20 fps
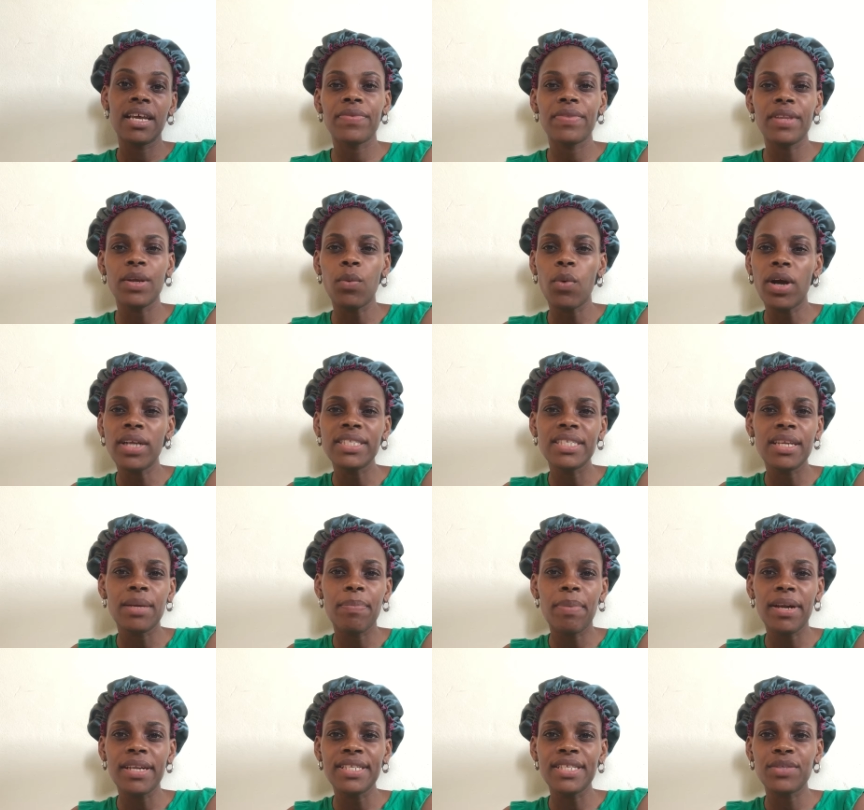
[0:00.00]
they wanted a
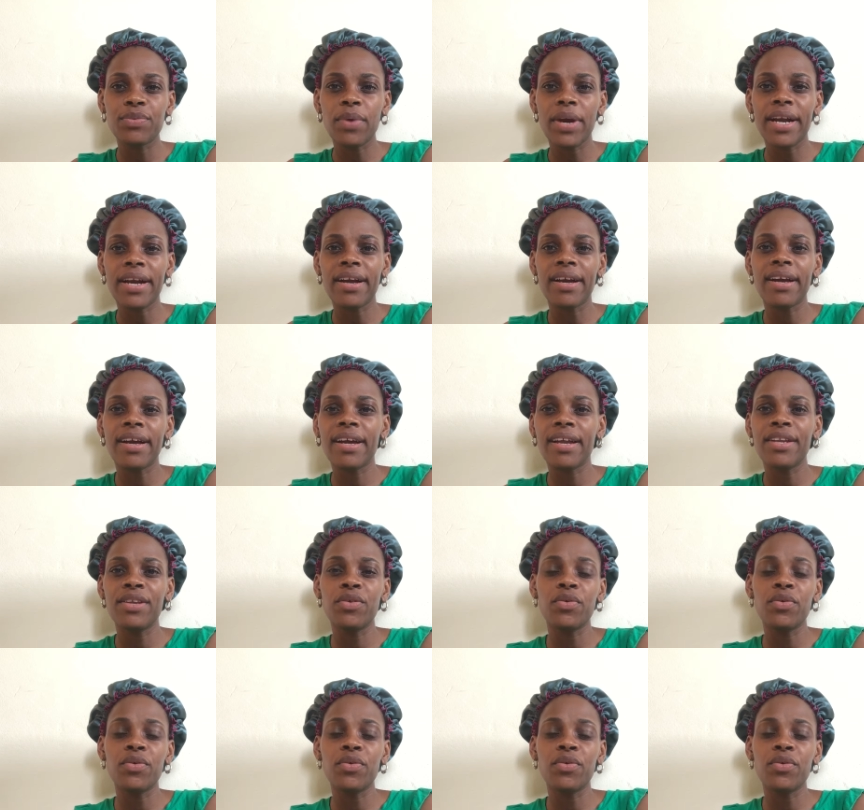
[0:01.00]
police record,